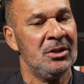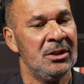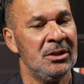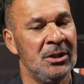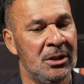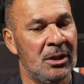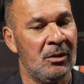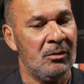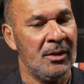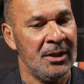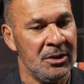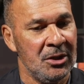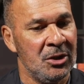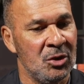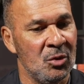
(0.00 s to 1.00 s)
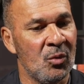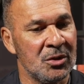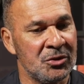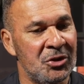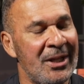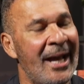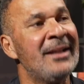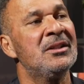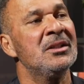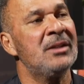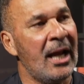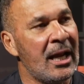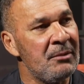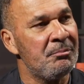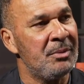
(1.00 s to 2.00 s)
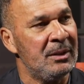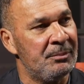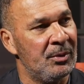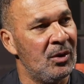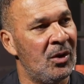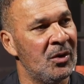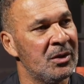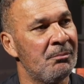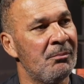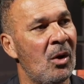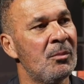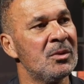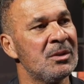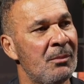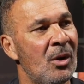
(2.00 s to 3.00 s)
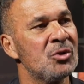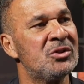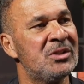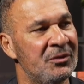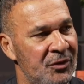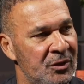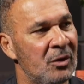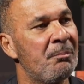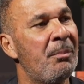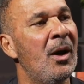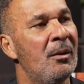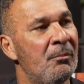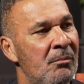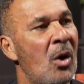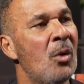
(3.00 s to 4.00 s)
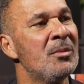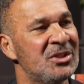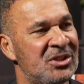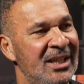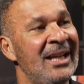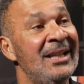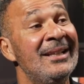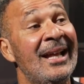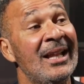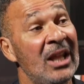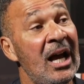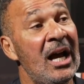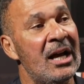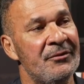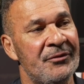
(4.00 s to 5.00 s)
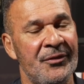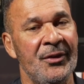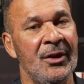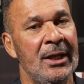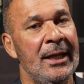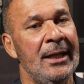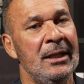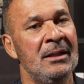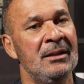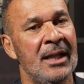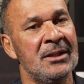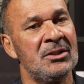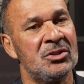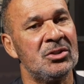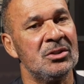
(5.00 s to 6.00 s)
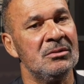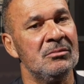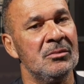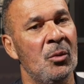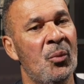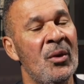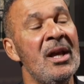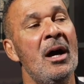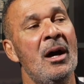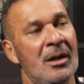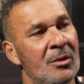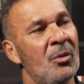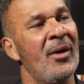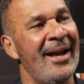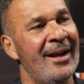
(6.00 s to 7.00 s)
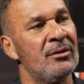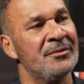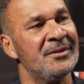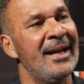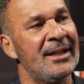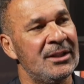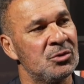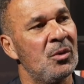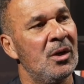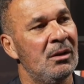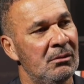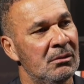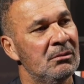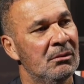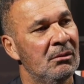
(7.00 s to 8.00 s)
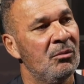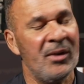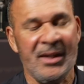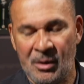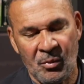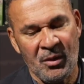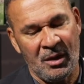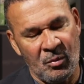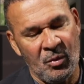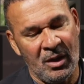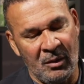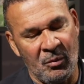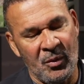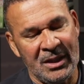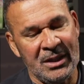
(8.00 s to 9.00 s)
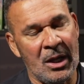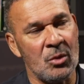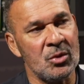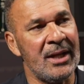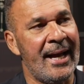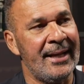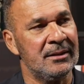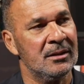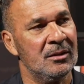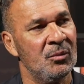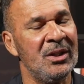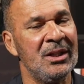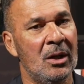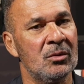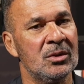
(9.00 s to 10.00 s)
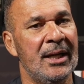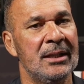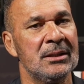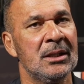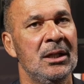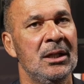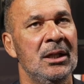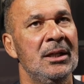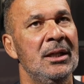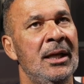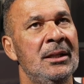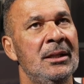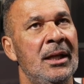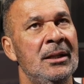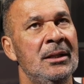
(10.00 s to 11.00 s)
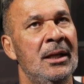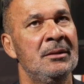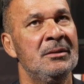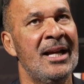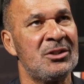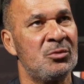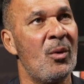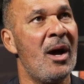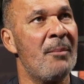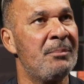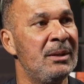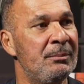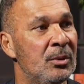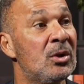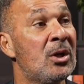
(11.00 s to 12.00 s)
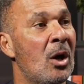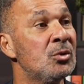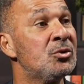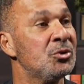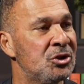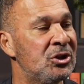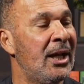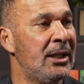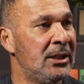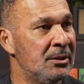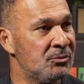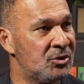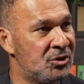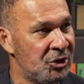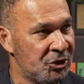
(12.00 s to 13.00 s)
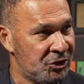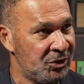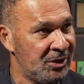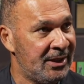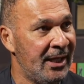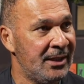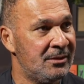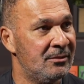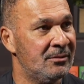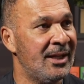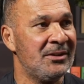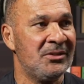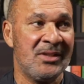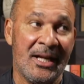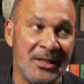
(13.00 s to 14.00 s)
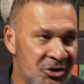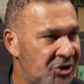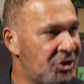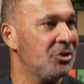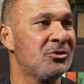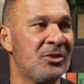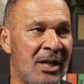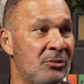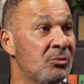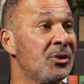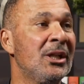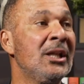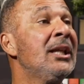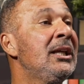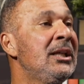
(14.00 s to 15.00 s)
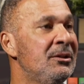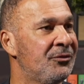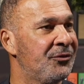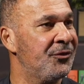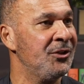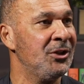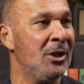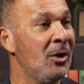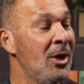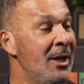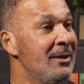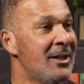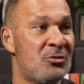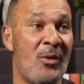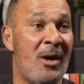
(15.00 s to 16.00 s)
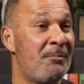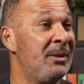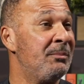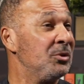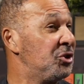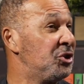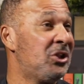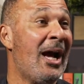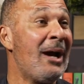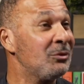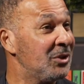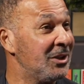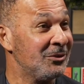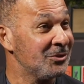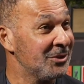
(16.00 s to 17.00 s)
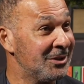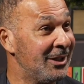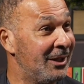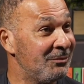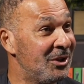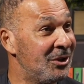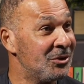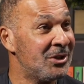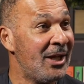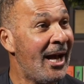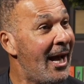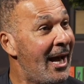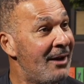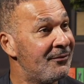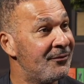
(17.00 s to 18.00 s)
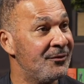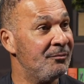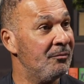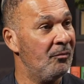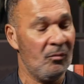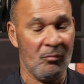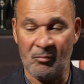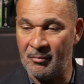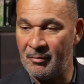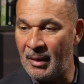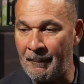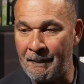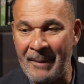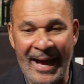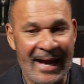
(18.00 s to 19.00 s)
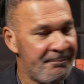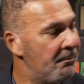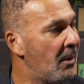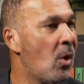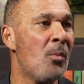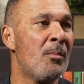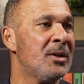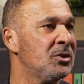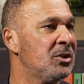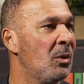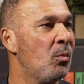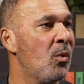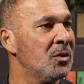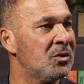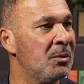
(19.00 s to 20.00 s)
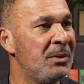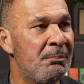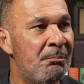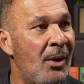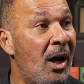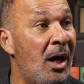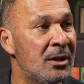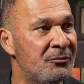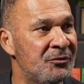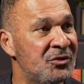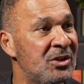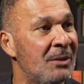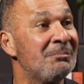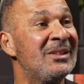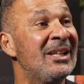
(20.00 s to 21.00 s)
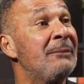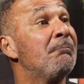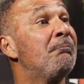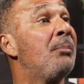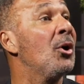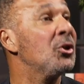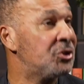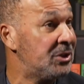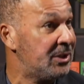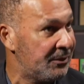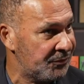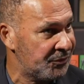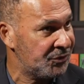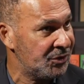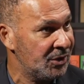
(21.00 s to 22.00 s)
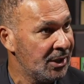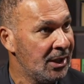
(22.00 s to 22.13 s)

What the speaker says: you want to entertain people on the most difficult moments in their life, and we are aware of that as well. We know that. Yeah. We know that. And that's why people go to stadiums, just to get that tension, that relief. That's why people shouting all the time, because they have a bad moment. They want to be part of something positive. Mm-hmm.